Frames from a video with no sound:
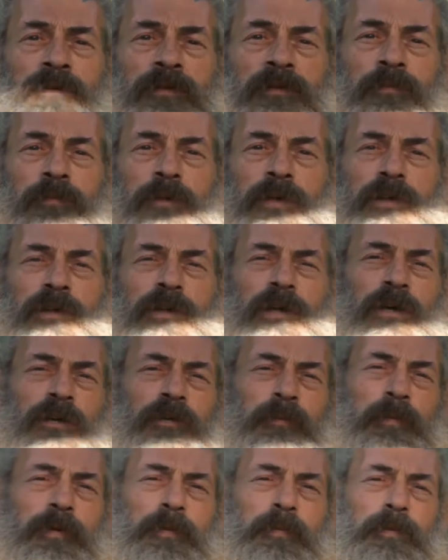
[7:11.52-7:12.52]
we are the
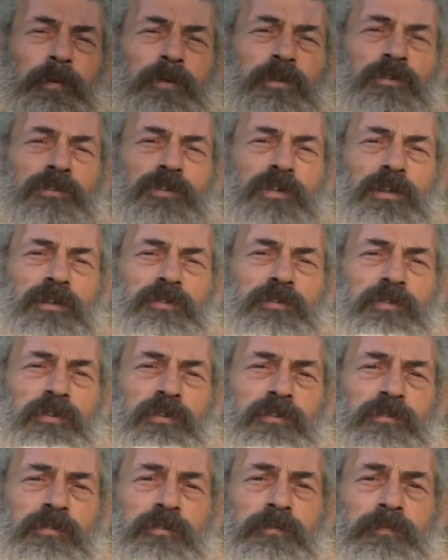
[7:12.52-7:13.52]
only people who can change
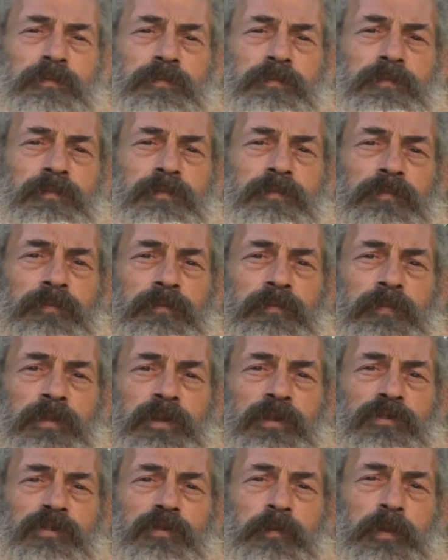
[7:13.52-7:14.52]
this.
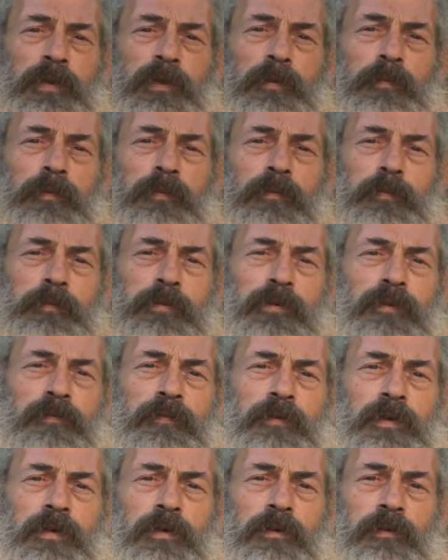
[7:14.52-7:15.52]
Because the people who are
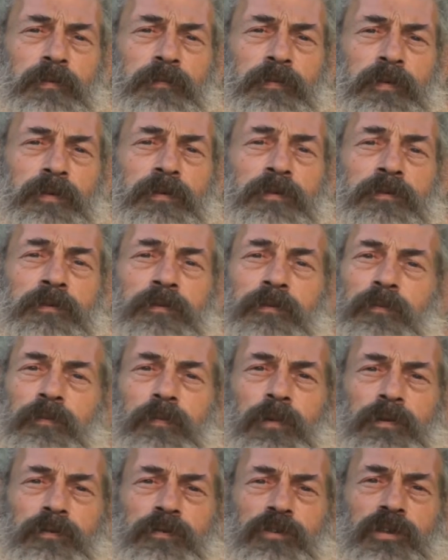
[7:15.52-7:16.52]
profiting off it
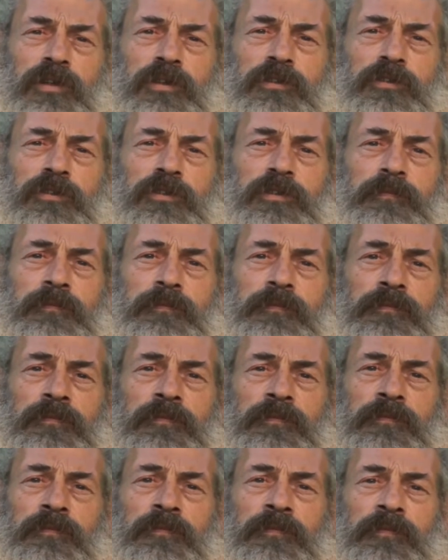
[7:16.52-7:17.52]
won't change it.
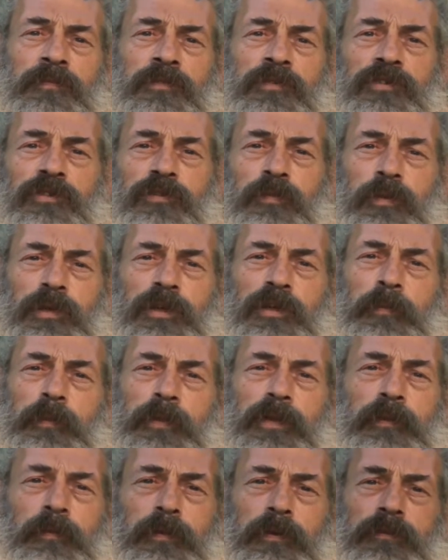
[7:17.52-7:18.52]
So we the
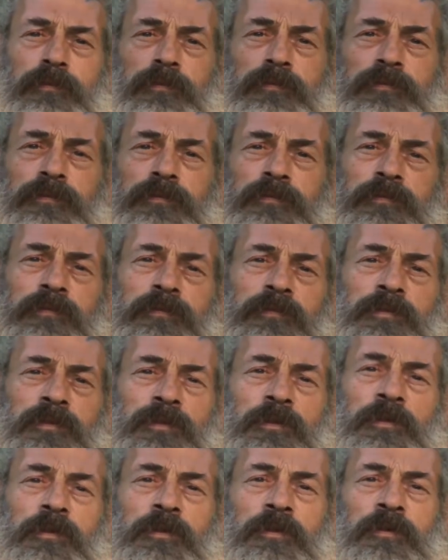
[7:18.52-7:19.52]
people,
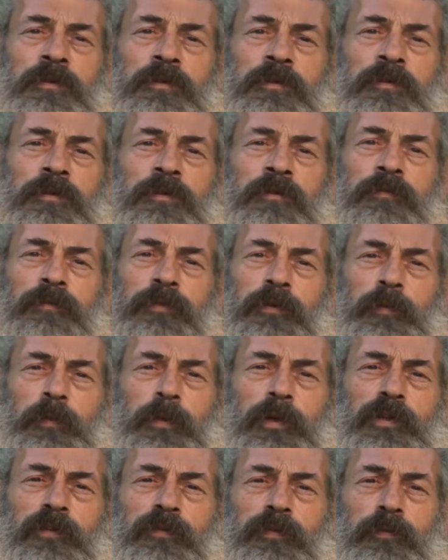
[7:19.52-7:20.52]
through
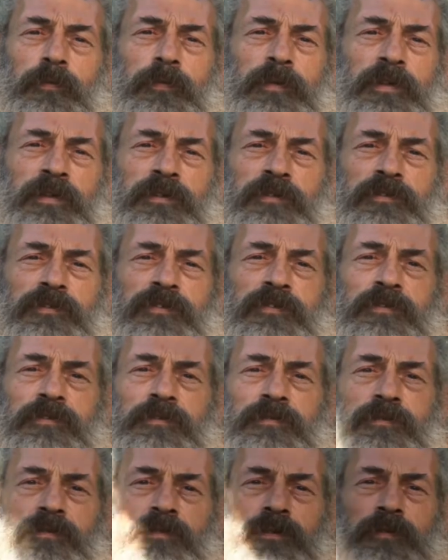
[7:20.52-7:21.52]
peaceful means,
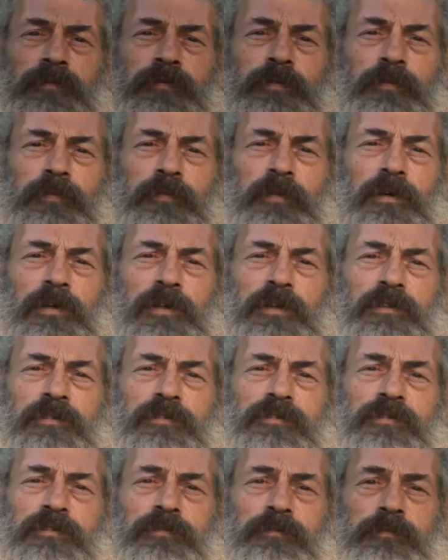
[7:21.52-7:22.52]
not through
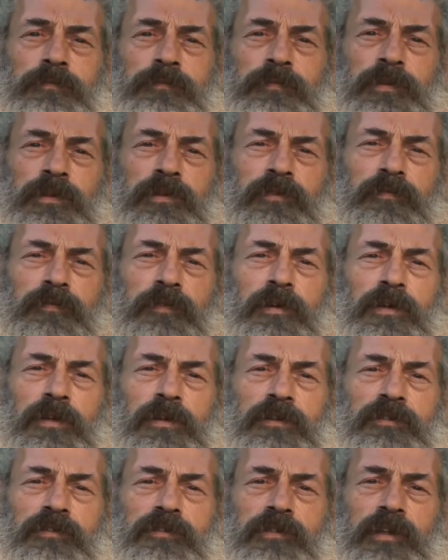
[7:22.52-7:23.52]
violence, because
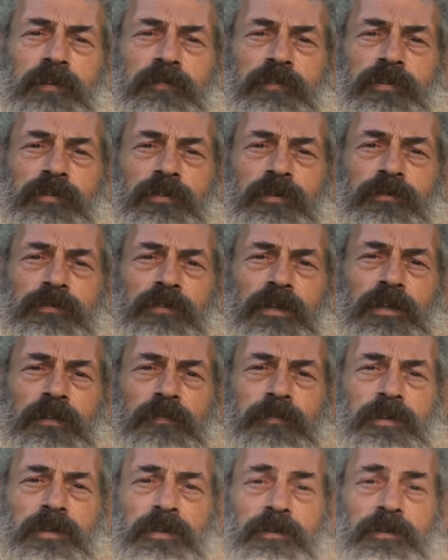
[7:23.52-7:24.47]
violence never solves anything.